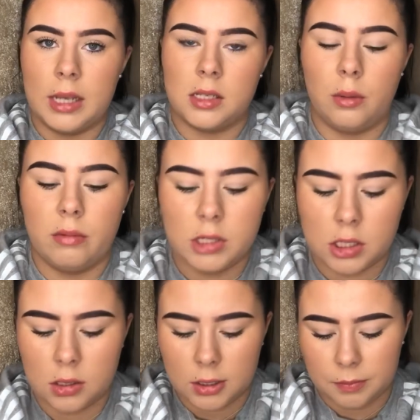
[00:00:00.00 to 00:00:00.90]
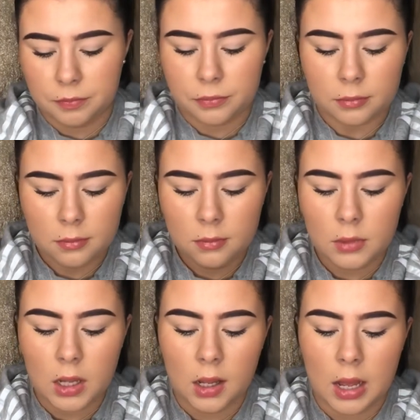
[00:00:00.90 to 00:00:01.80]
So we went to
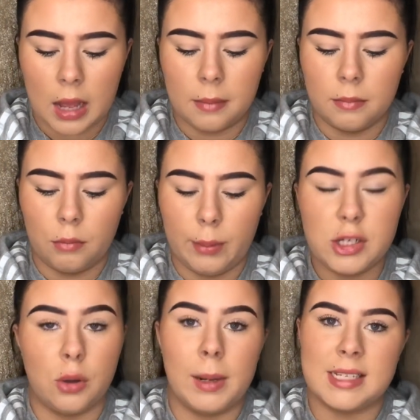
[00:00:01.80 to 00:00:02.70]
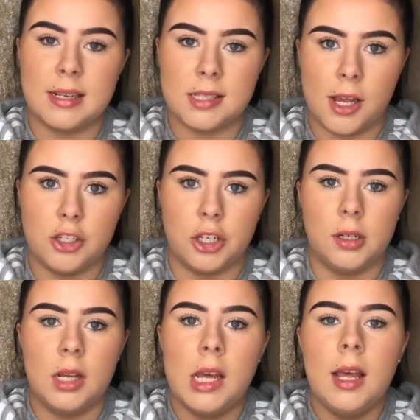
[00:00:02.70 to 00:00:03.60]
a plastic
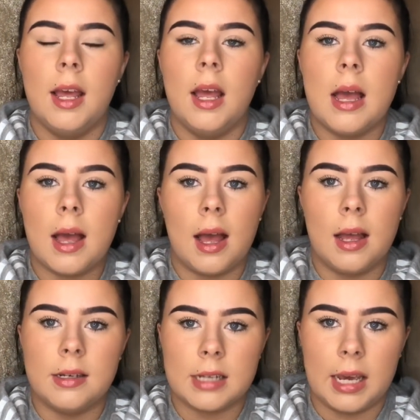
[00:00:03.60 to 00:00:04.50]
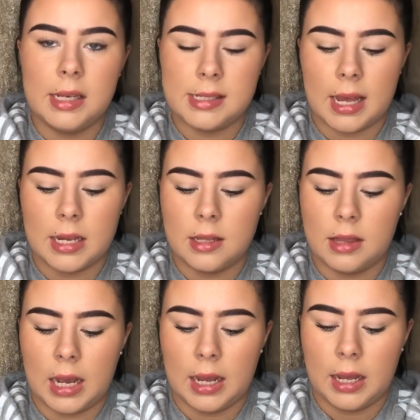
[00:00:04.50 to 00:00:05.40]
surgeon, and he said
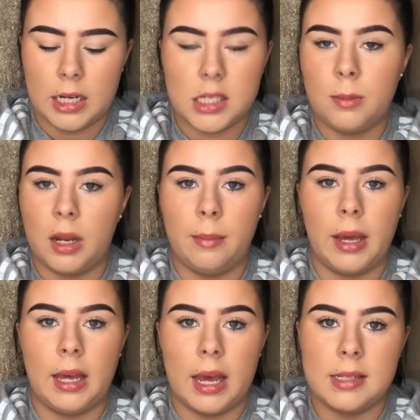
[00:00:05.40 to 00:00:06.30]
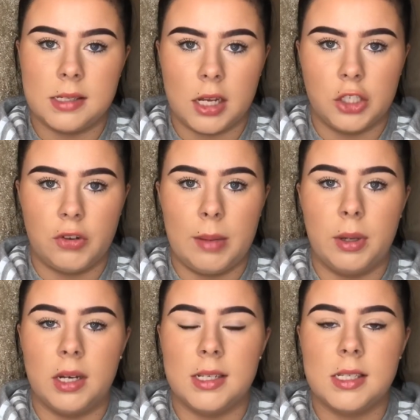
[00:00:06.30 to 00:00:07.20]
that he doesn't recommend getting surgery
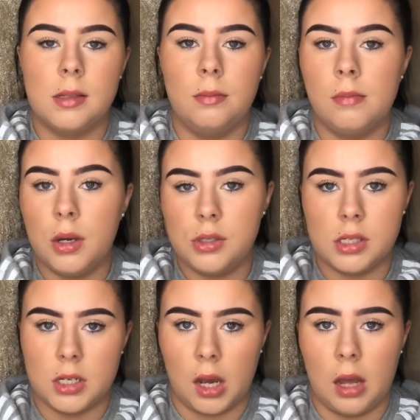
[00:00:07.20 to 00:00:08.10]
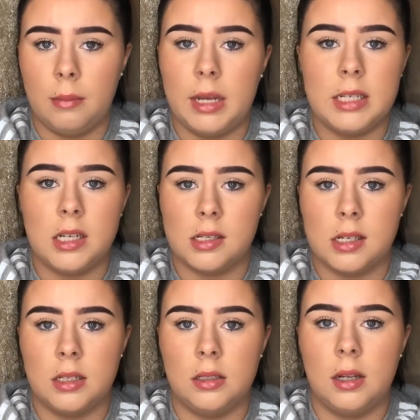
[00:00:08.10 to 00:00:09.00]
because most of the time it
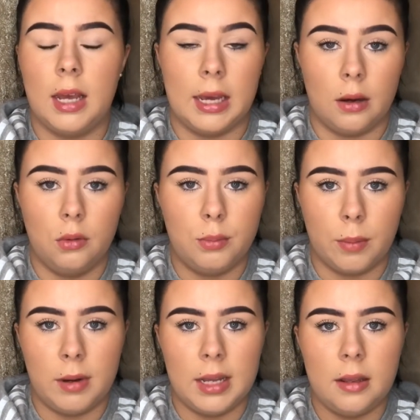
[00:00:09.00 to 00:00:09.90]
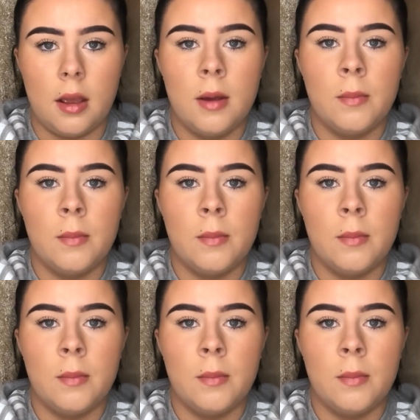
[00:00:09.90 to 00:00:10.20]
doesn't heal properly,